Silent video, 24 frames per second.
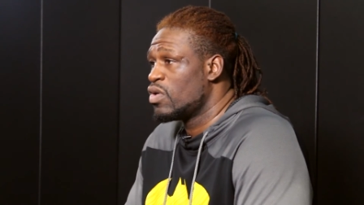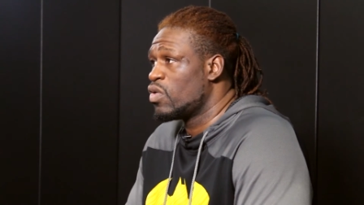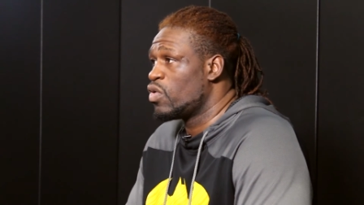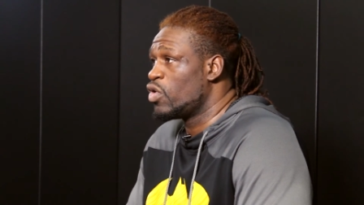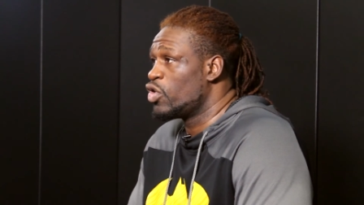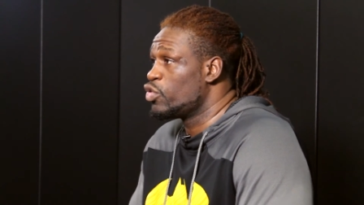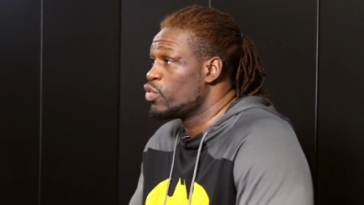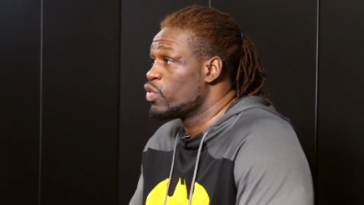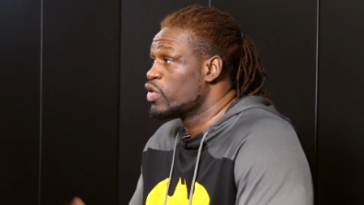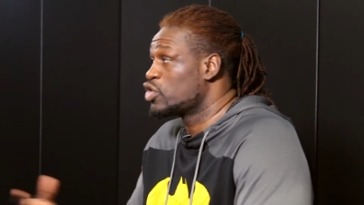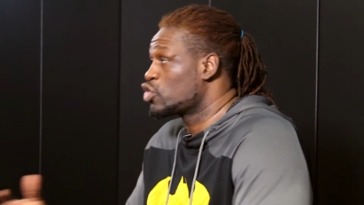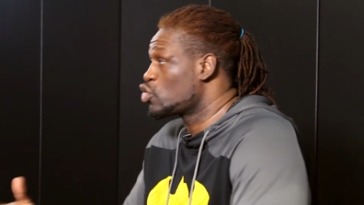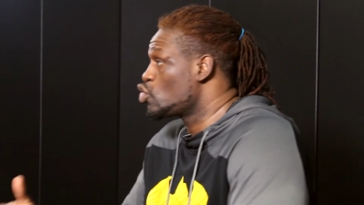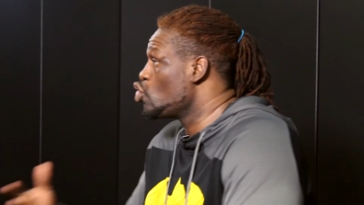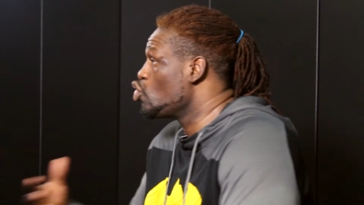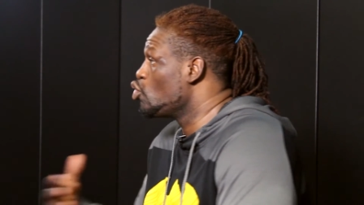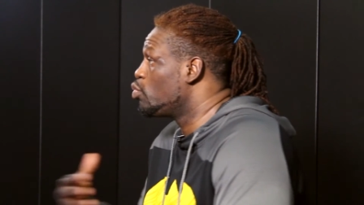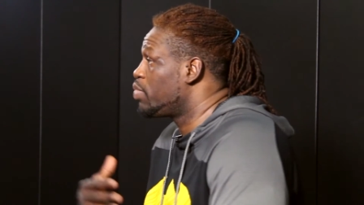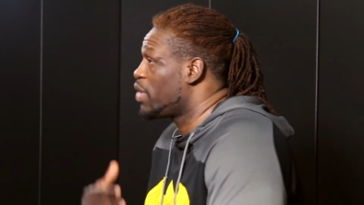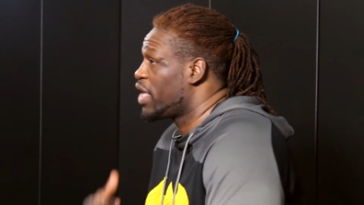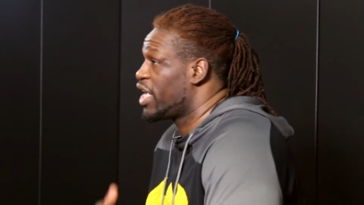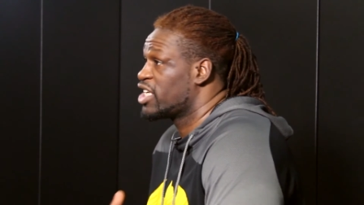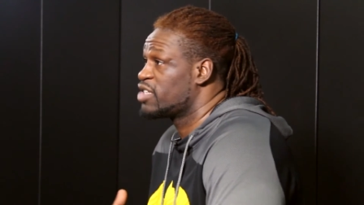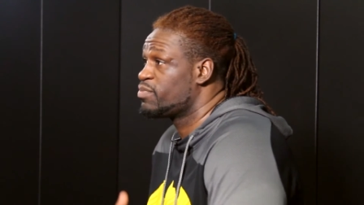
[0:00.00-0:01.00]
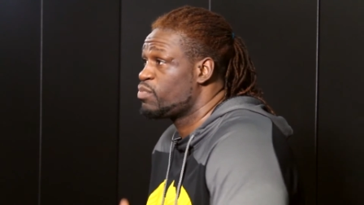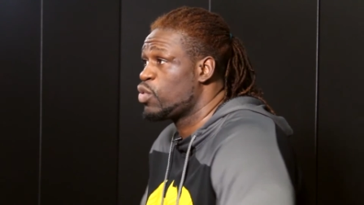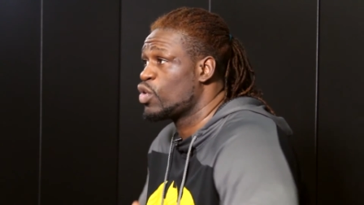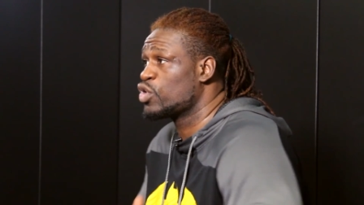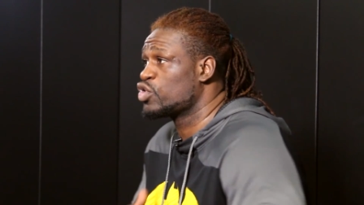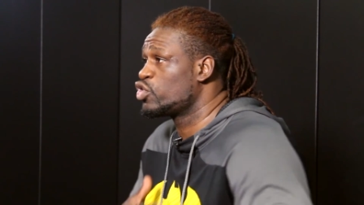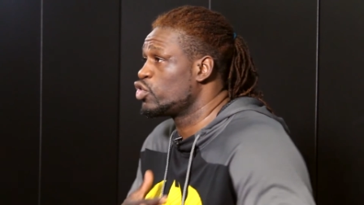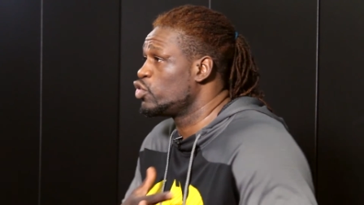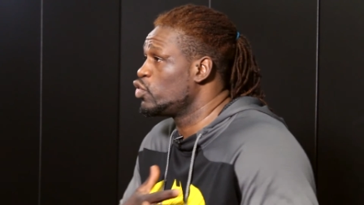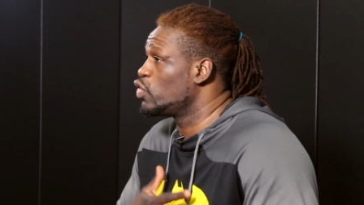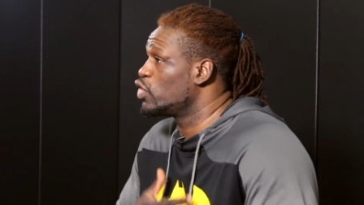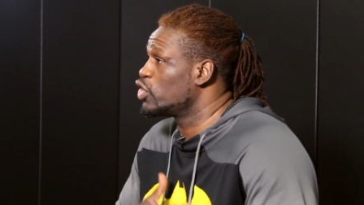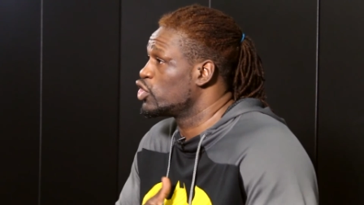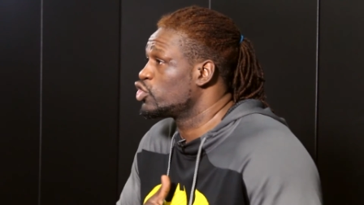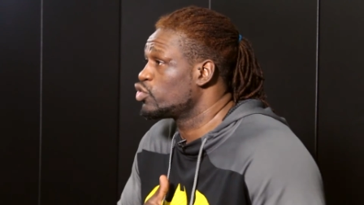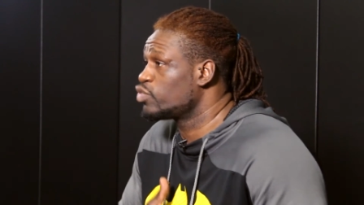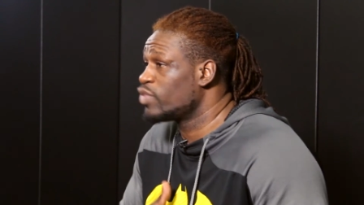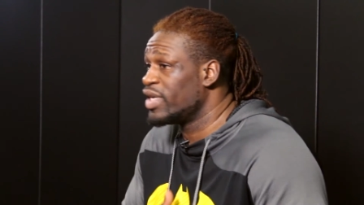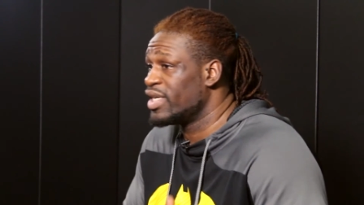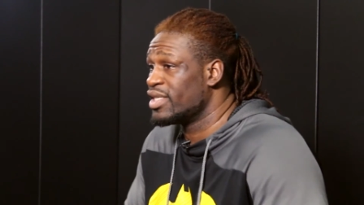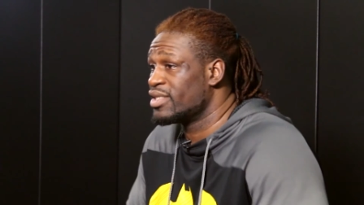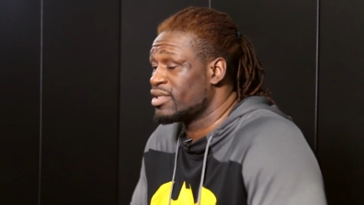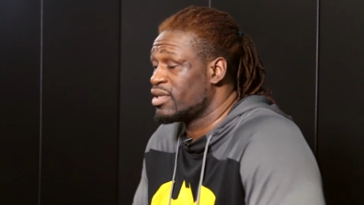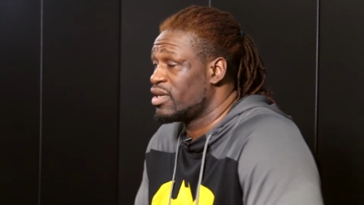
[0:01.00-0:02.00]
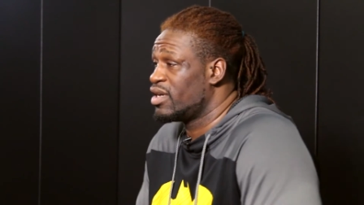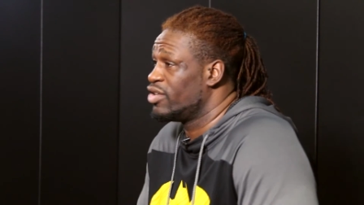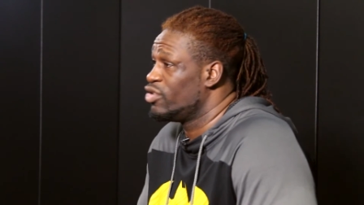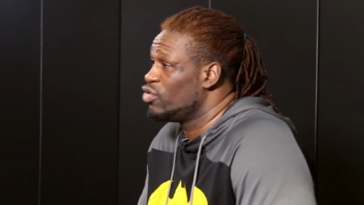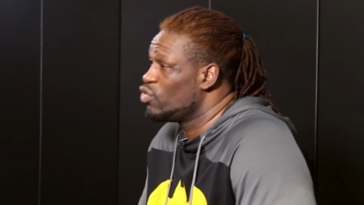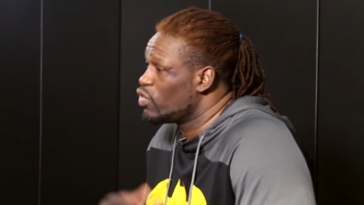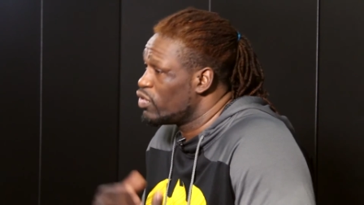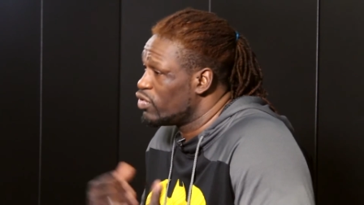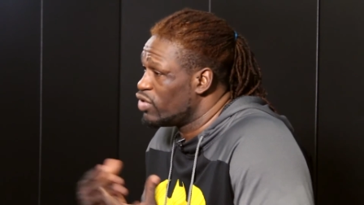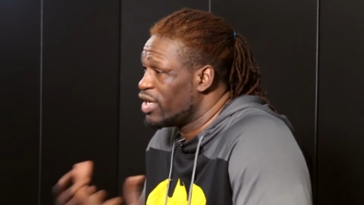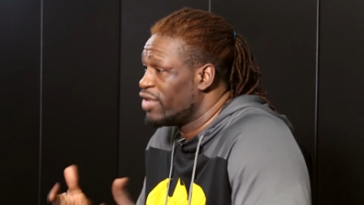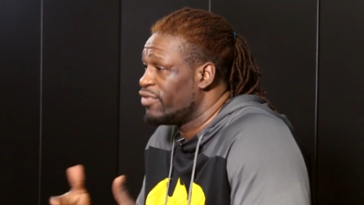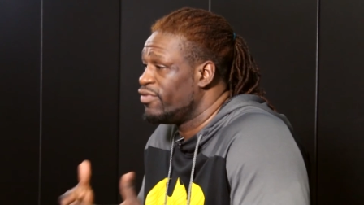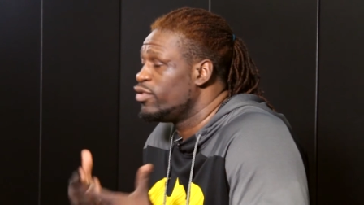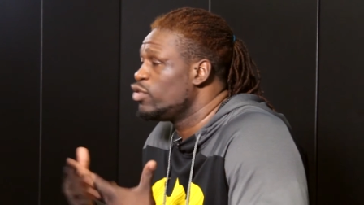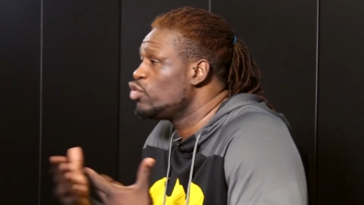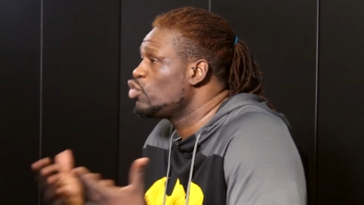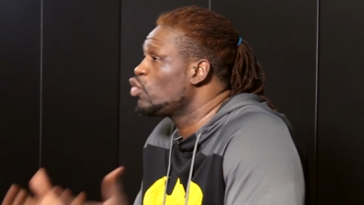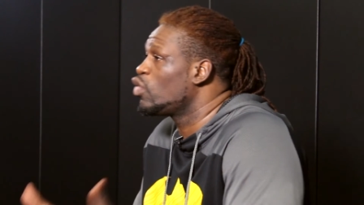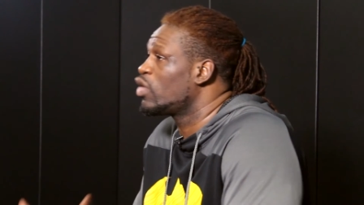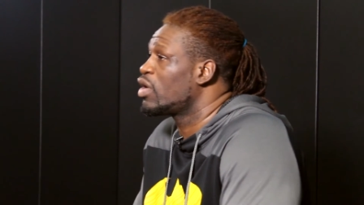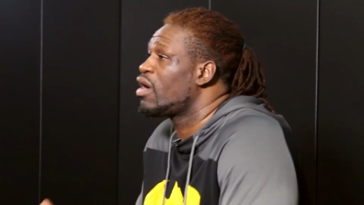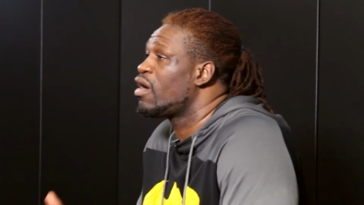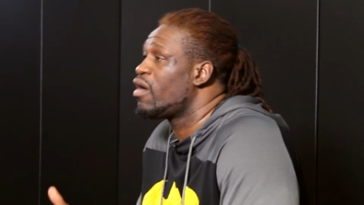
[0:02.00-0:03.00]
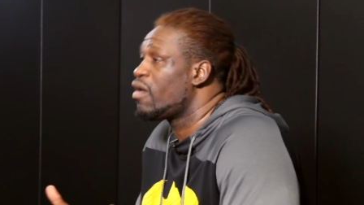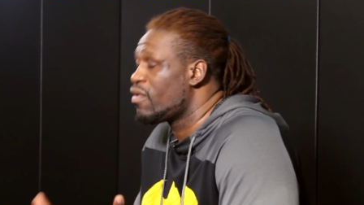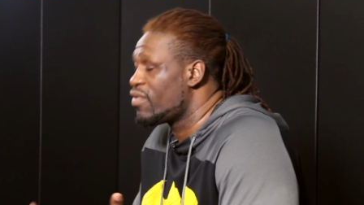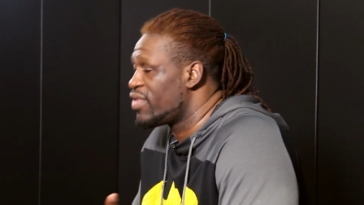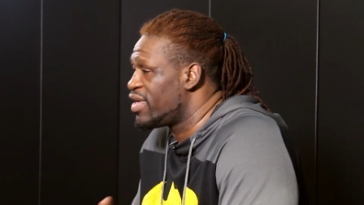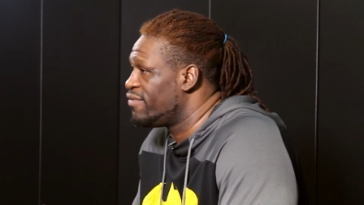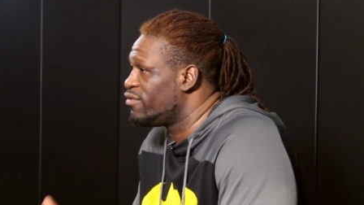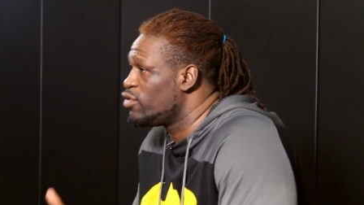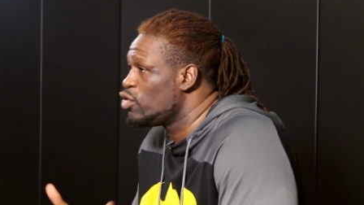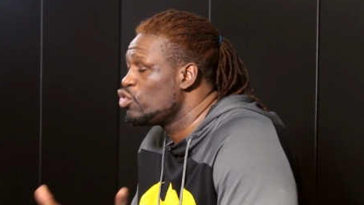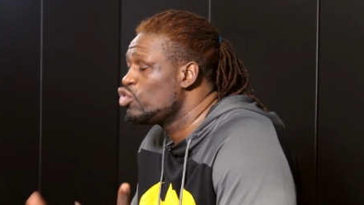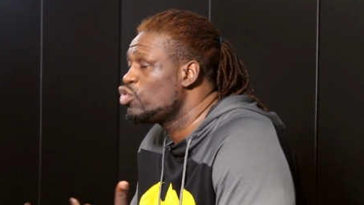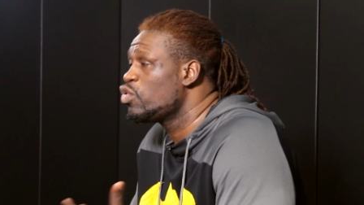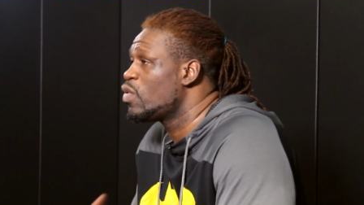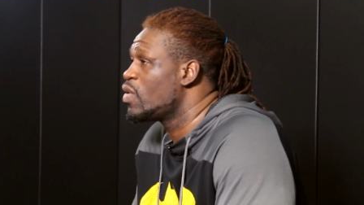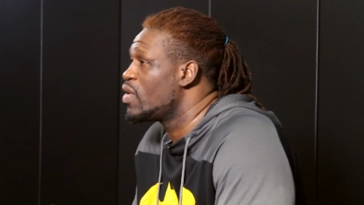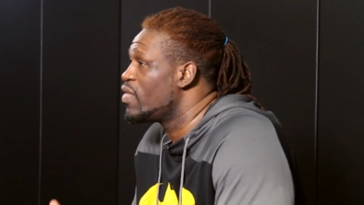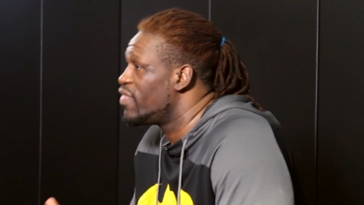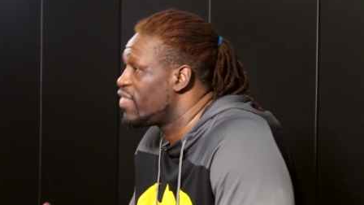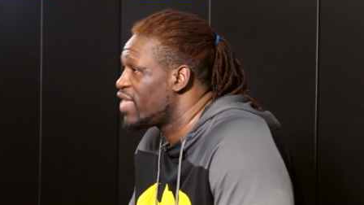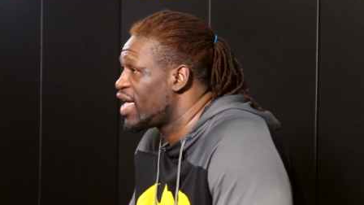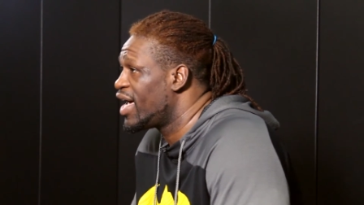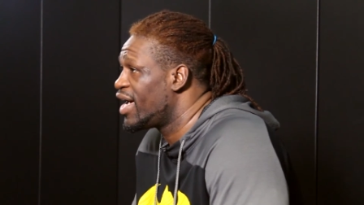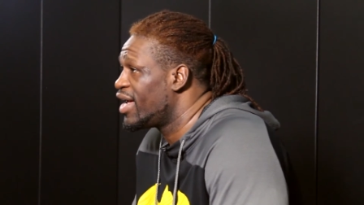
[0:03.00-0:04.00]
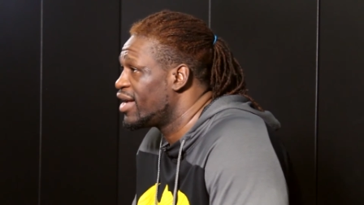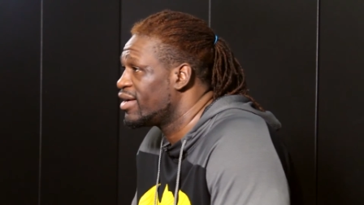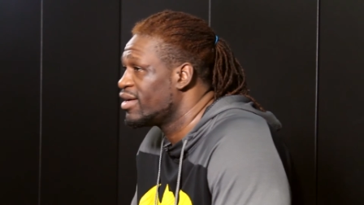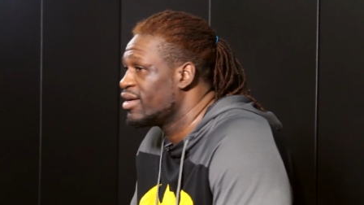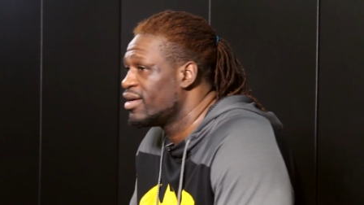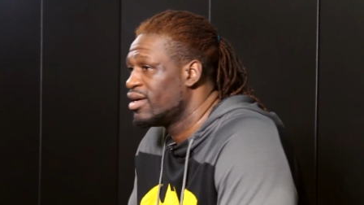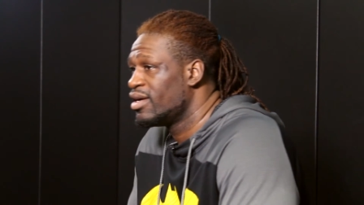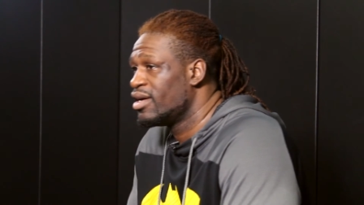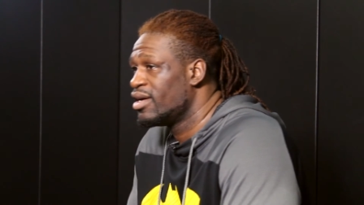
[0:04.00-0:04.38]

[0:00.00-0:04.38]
or you in school playing sports, or you in the streets. And if you're doing that,